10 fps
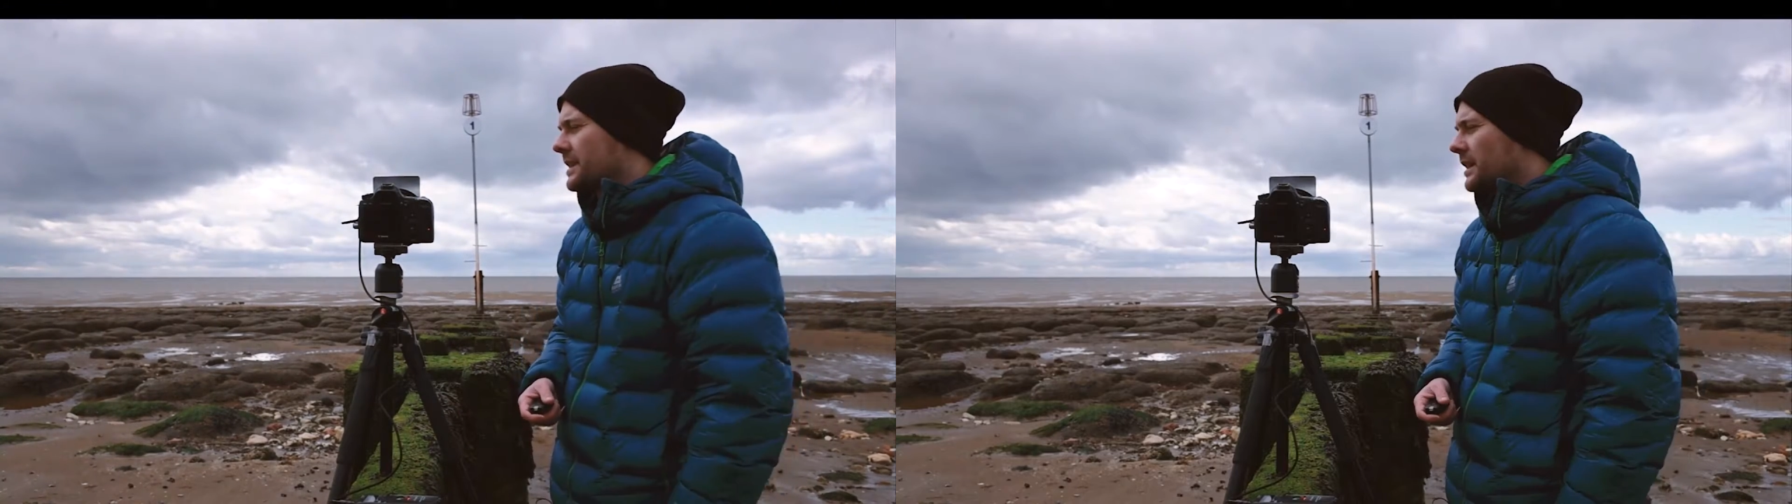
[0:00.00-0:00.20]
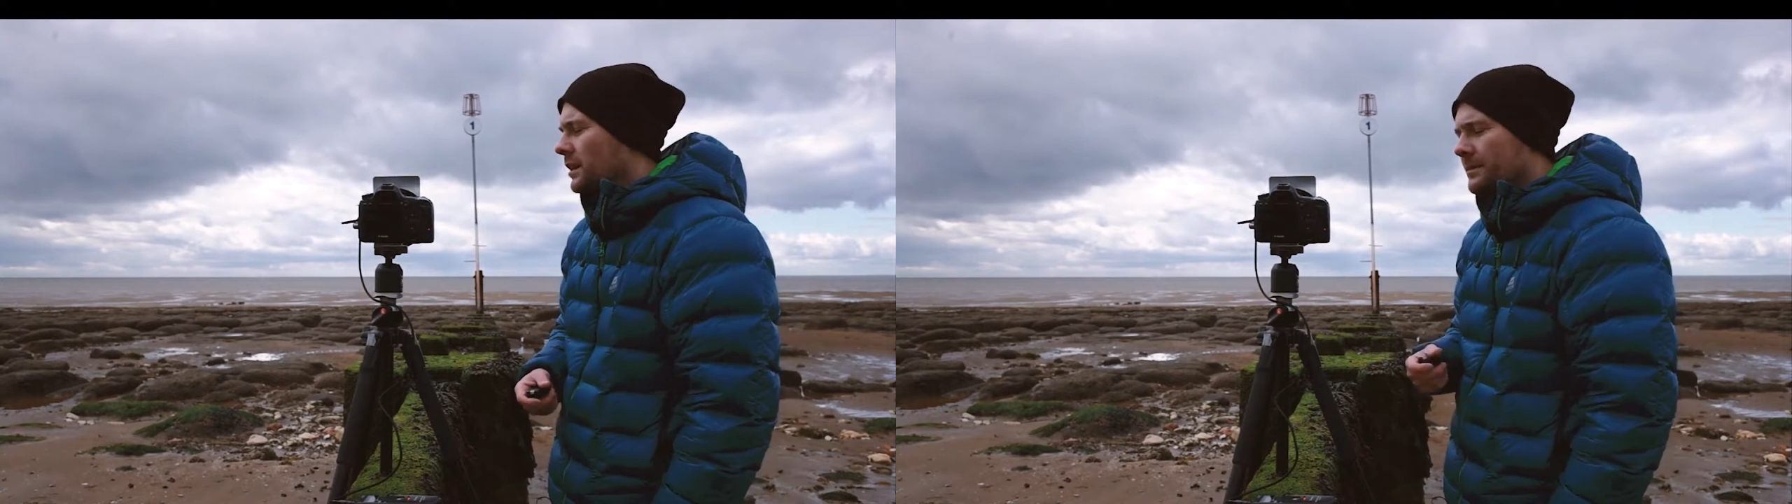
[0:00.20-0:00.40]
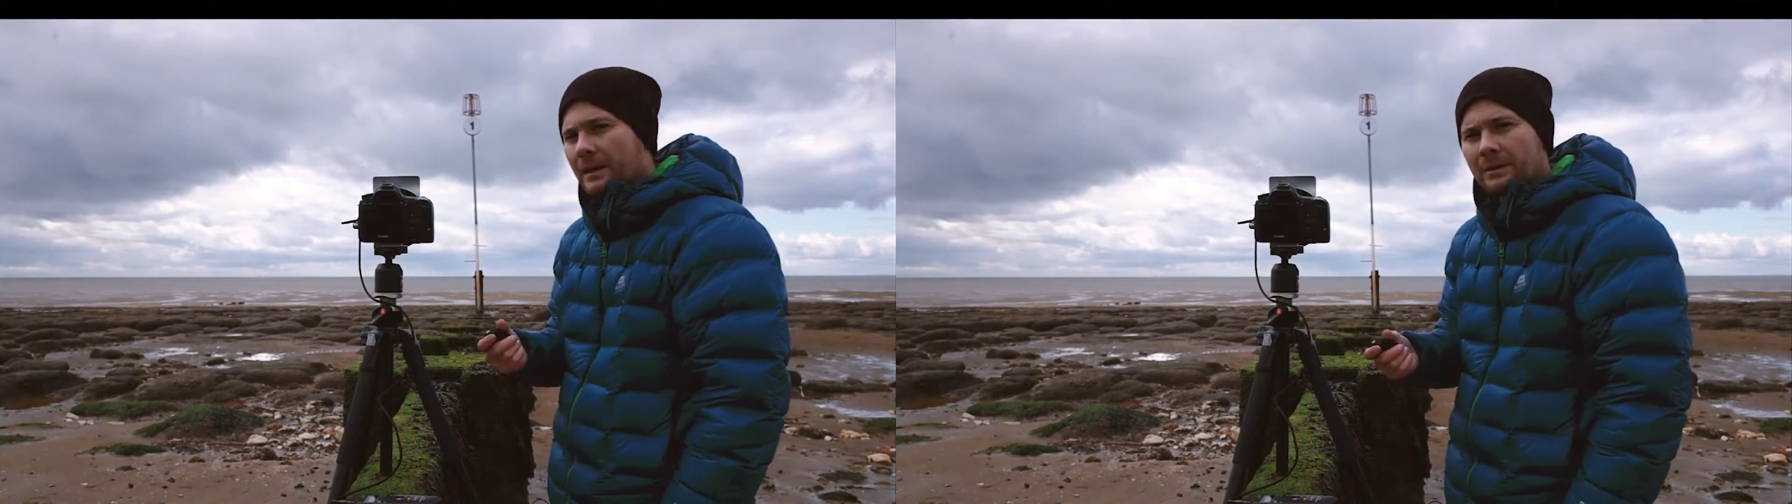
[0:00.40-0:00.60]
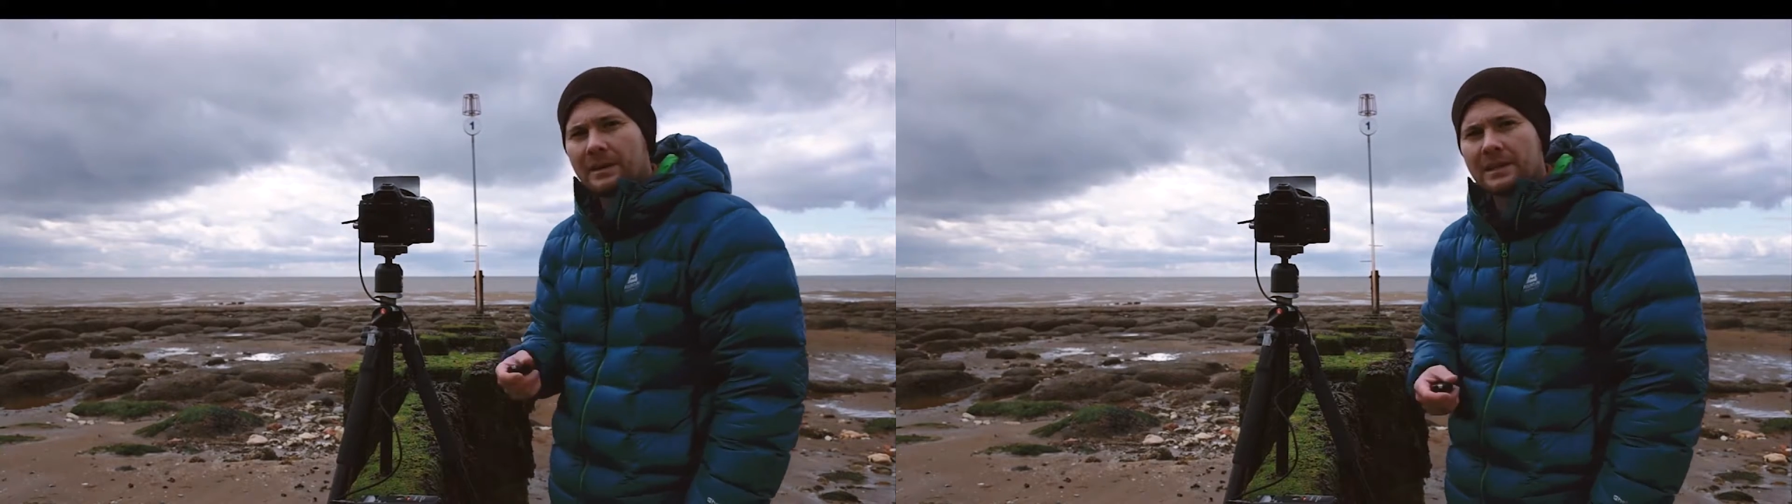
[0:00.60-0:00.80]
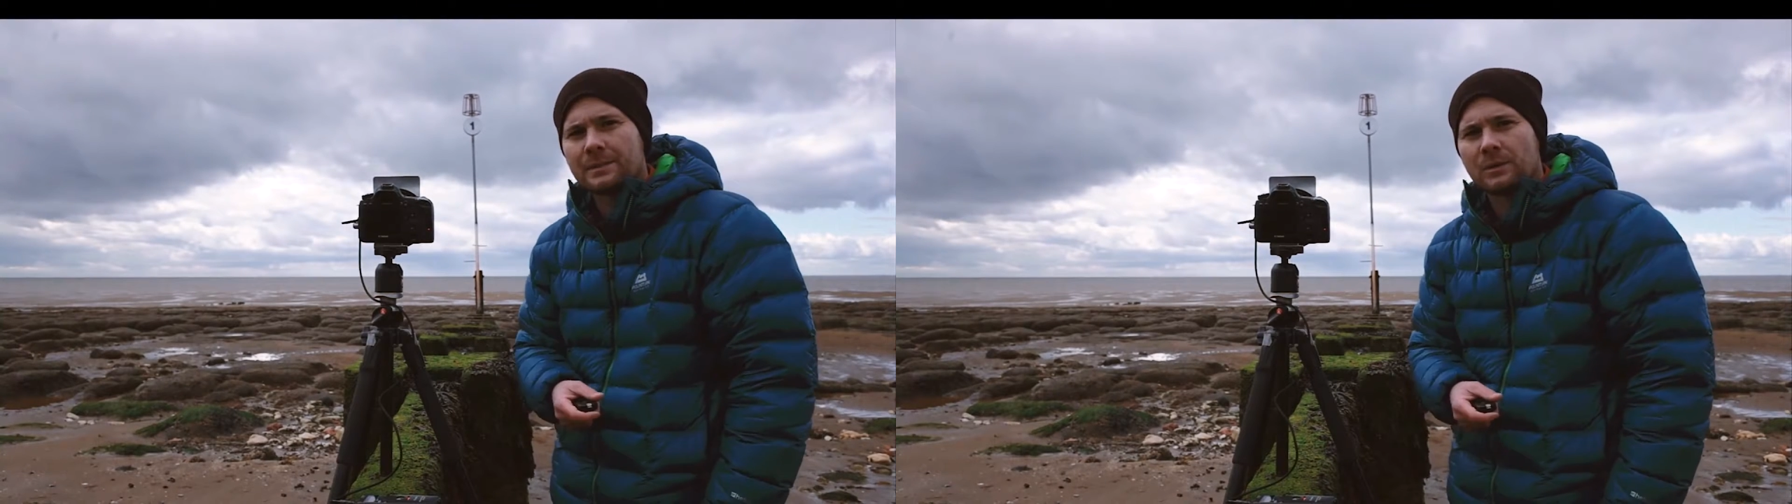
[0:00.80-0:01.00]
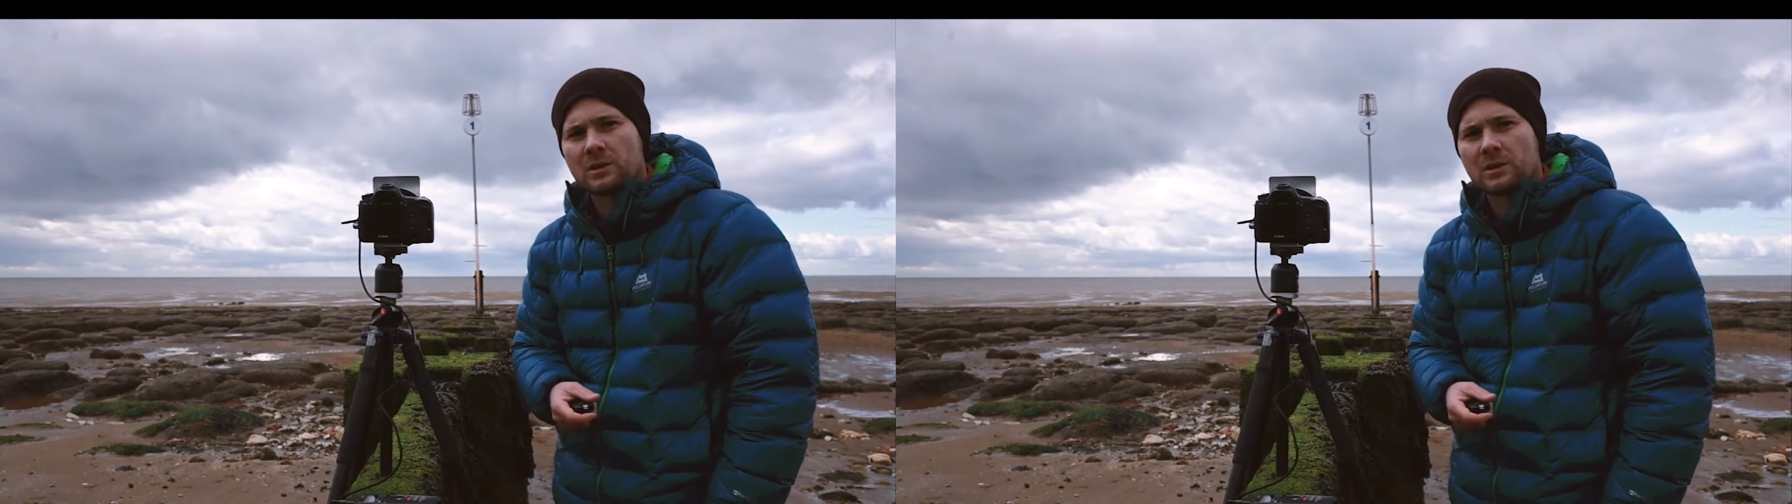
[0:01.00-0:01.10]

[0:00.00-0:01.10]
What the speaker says: come back when the exposure's